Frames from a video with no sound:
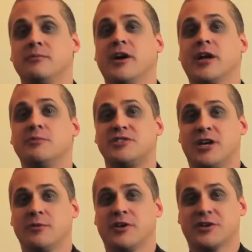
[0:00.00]
My name is
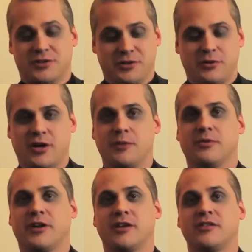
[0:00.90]
Jeremy Menekseoglu, and I'm
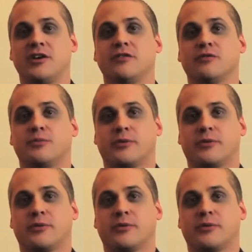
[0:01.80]
playing the evil